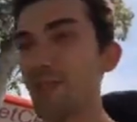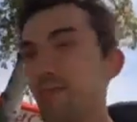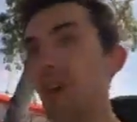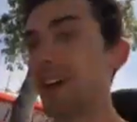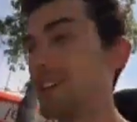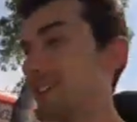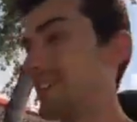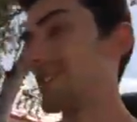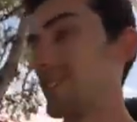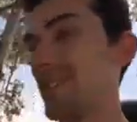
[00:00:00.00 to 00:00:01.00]
of pilots
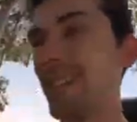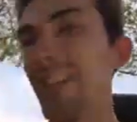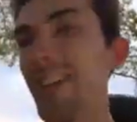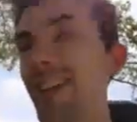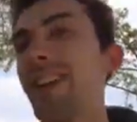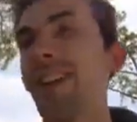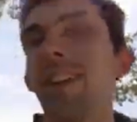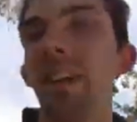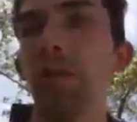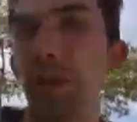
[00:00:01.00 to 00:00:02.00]
just sitting there,
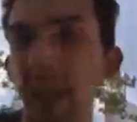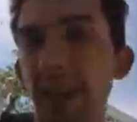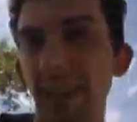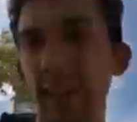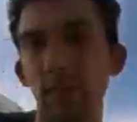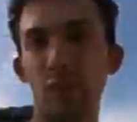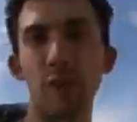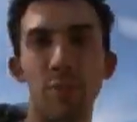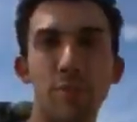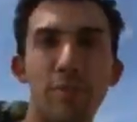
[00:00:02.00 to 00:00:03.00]
but like in
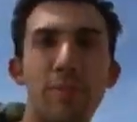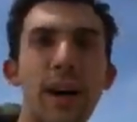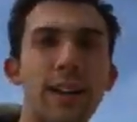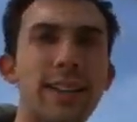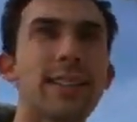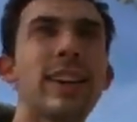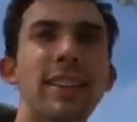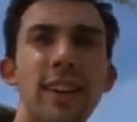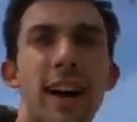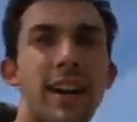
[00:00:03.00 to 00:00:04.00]
proper pilot
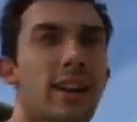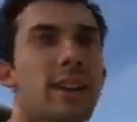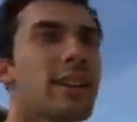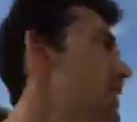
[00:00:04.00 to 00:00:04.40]
attire,